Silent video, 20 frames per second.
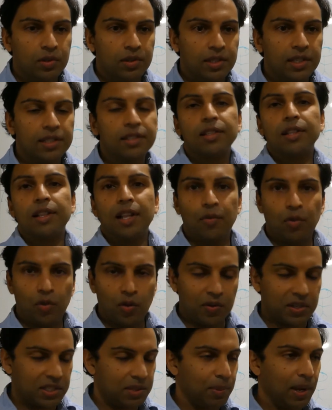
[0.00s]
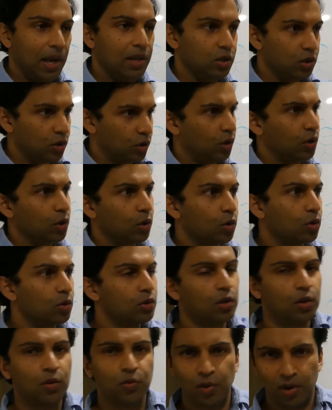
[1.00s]
this level of expansion. So you
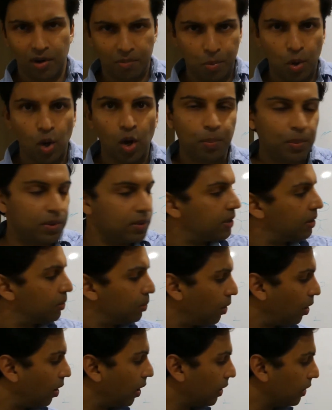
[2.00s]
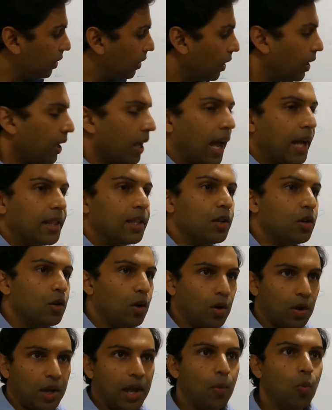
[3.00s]
sort of got a purpose in mind. And then you go,
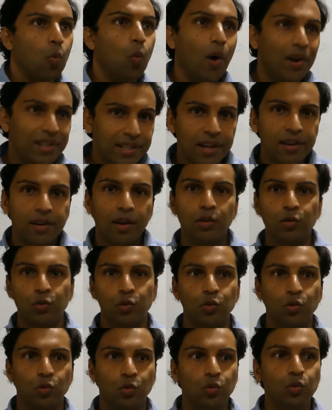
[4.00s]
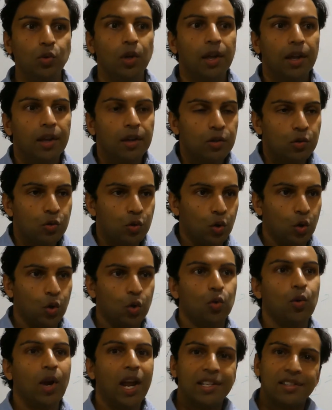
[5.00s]
okay, what can I do to
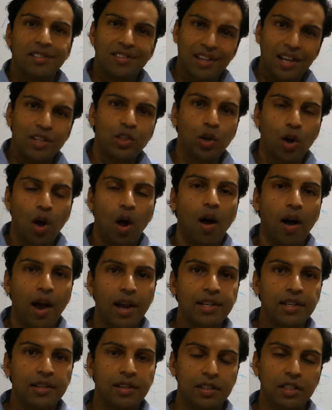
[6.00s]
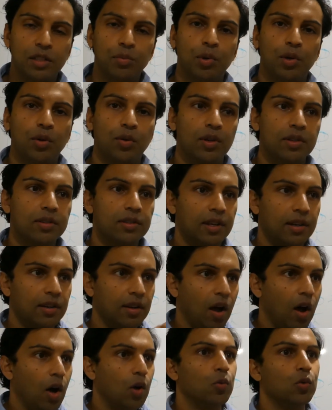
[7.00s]
create such a heightened experience that
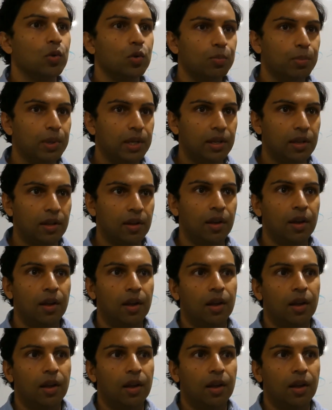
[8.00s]
I will be,